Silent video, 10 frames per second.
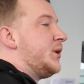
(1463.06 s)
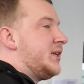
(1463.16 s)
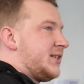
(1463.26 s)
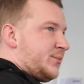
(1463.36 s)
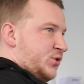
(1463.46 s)
We
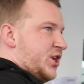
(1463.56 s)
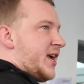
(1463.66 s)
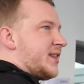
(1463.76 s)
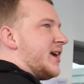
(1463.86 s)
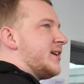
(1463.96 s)
need to double
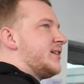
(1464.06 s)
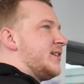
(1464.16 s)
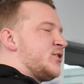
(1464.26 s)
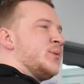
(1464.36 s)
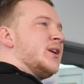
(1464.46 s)
check then.
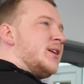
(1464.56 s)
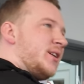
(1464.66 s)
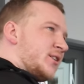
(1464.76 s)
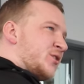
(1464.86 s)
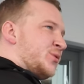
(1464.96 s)
This would be a
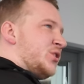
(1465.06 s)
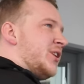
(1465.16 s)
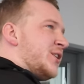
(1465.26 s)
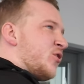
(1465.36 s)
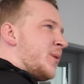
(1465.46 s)
nice
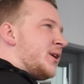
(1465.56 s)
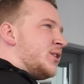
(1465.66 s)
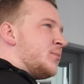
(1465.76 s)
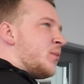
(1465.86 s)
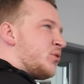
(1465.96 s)
opportunity to remind
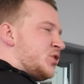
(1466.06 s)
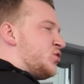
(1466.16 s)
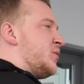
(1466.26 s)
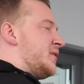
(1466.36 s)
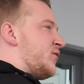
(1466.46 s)
them. I'm pretty
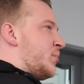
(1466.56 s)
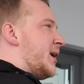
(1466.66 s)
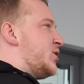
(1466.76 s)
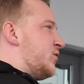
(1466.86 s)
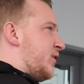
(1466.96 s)
sure we've double
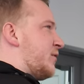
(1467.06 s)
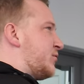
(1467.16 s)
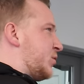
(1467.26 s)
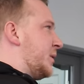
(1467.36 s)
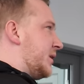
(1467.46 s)
paid you
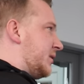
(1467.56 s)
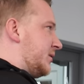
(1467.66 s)
£500.